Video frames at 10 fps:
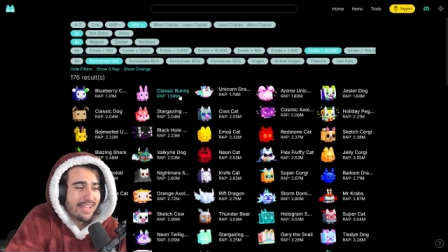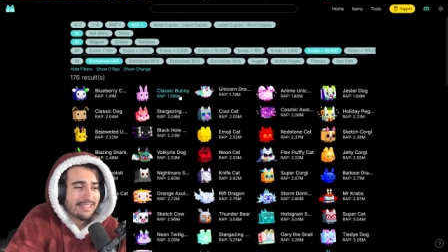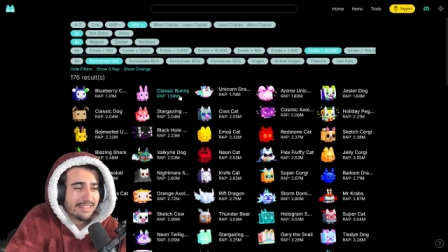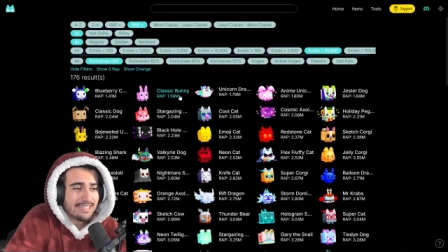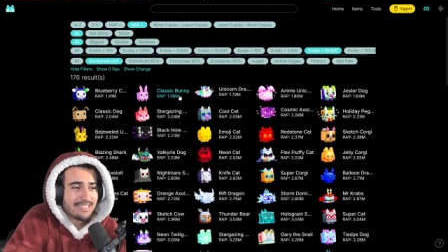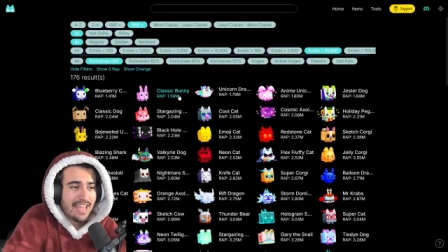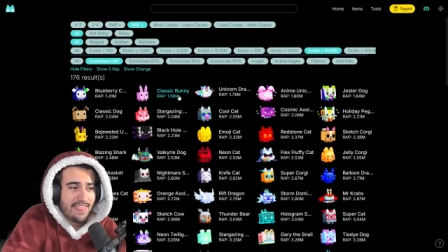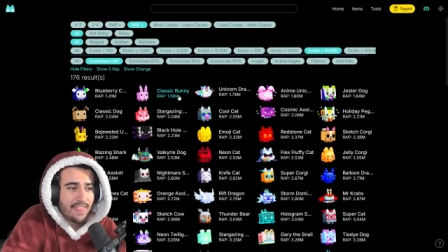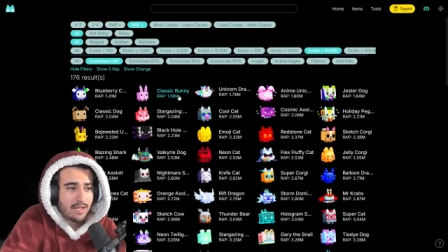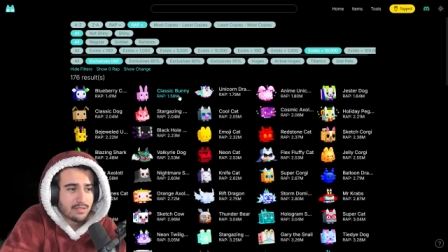at least
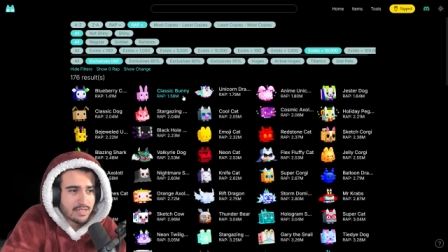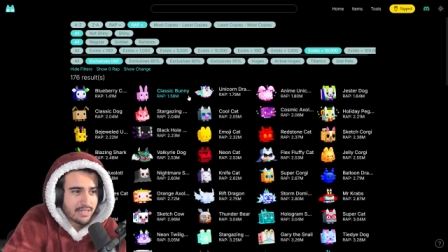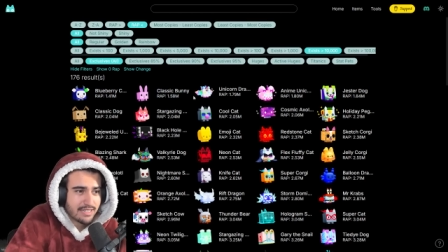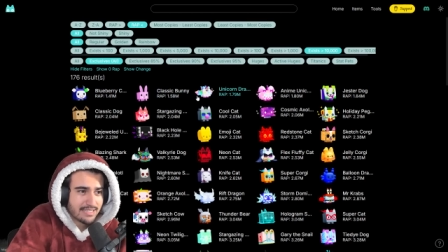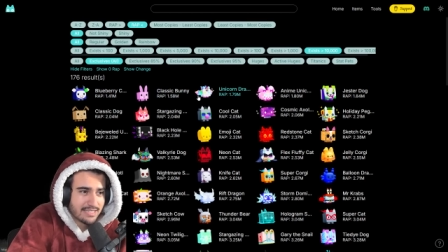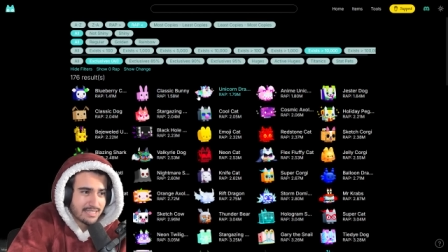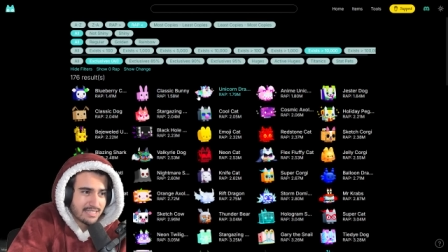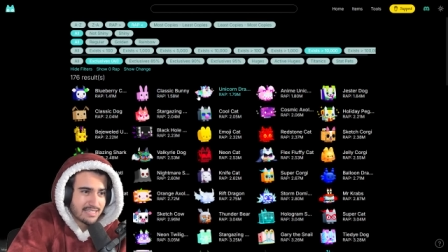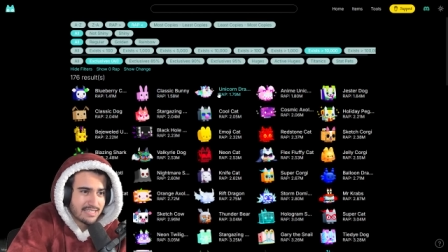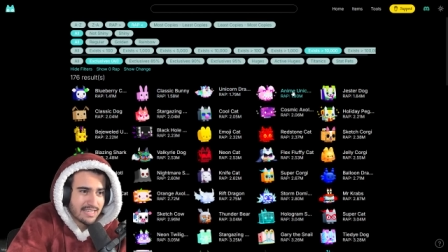10,000 in
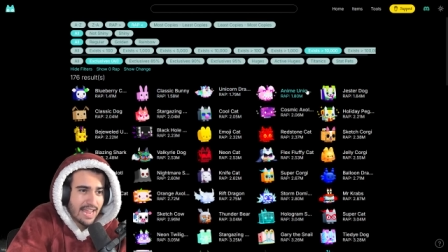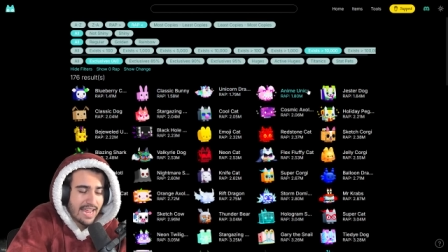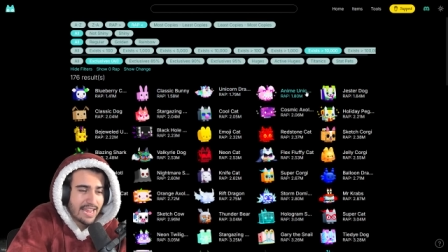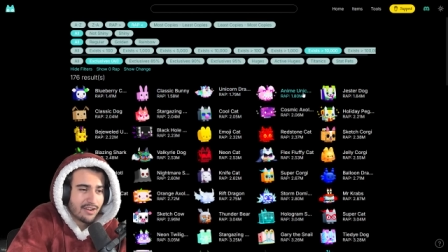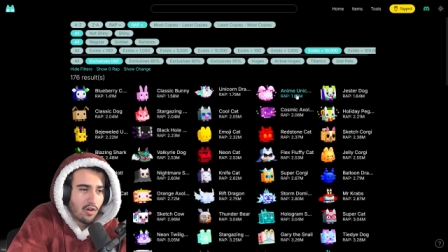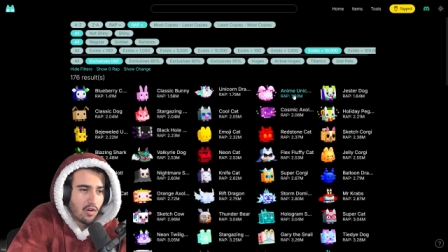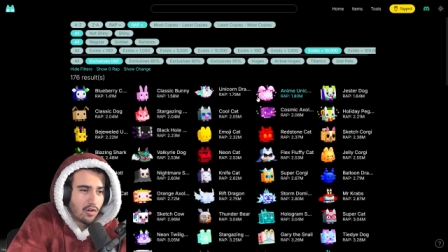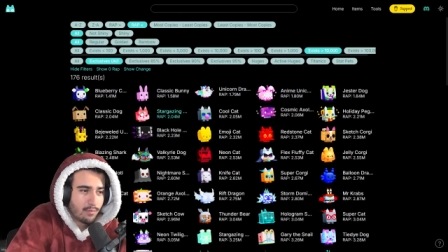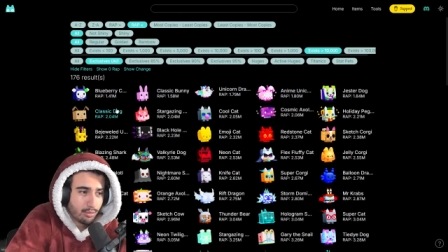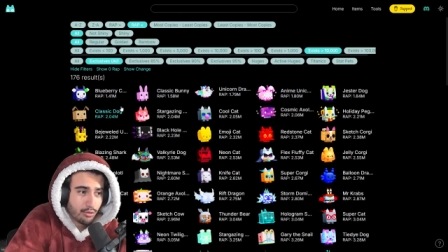existence and
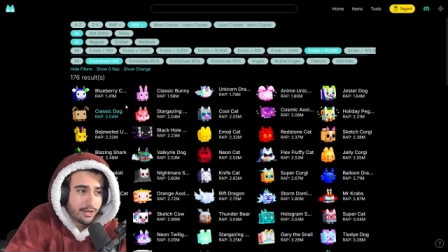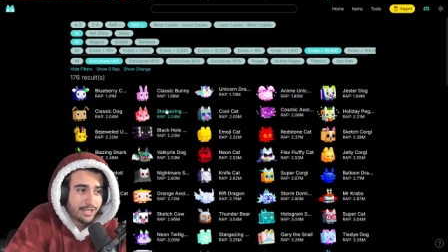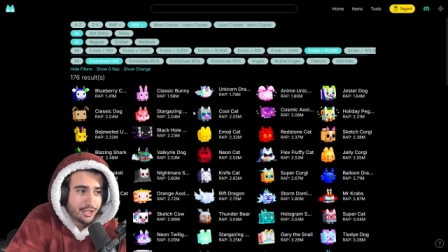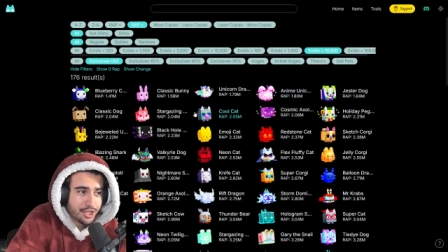are pretty